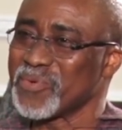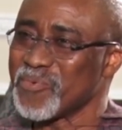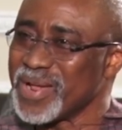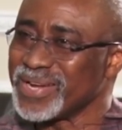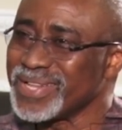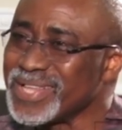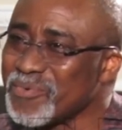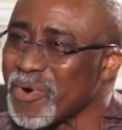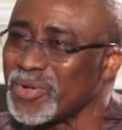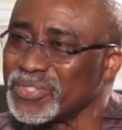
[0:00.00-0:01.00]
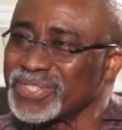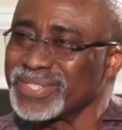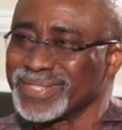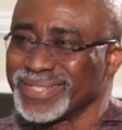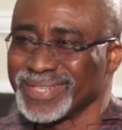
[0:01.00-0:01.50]
when he
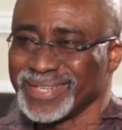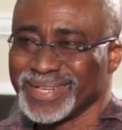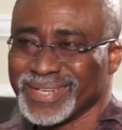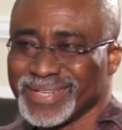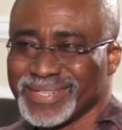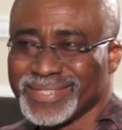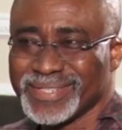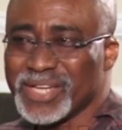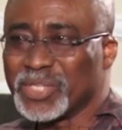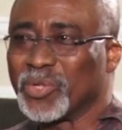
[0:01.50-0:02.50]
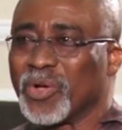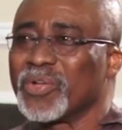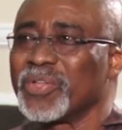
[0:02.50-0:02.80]
was senator.